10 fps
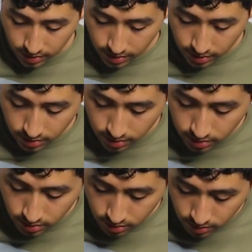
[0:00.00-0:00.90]

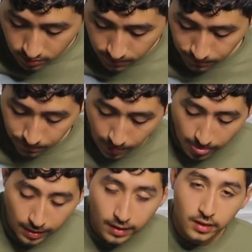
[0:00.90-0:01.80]
hands.
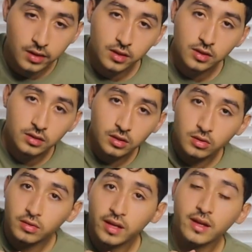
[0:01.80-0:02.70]

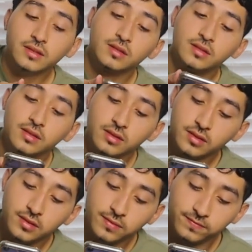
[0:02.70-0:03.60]
So that's
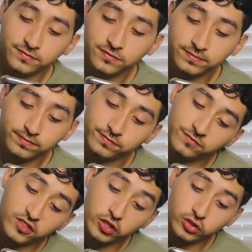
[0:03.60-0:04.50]
the
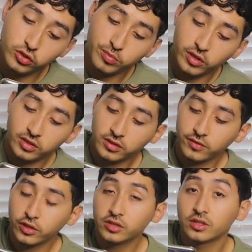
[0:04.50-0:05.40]
first two parts of the
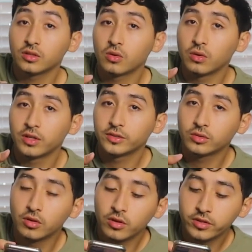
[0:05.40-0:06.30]
verse and the chorus.
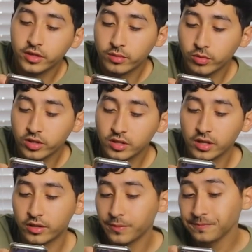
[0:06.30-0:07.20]
We'll go into the bridge
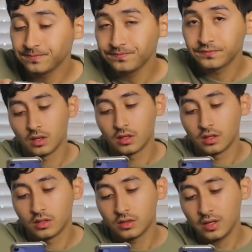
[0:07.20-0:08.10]
later.
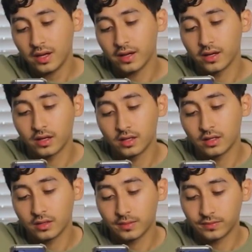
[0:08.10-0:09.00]
So
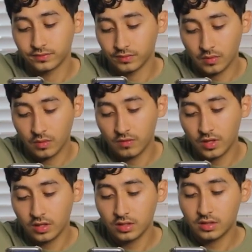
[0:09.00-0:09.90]
yeah,
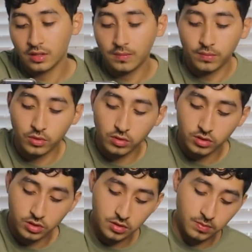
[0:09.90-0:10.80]
very simple.
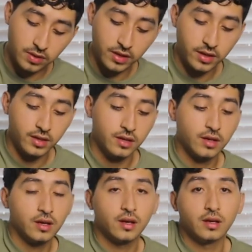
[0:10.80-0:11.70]
You're just
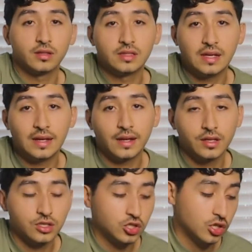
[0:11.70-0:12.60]
playing D
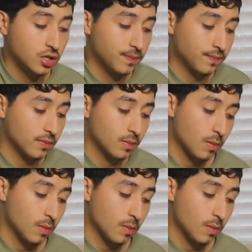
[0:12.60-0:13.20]
and G.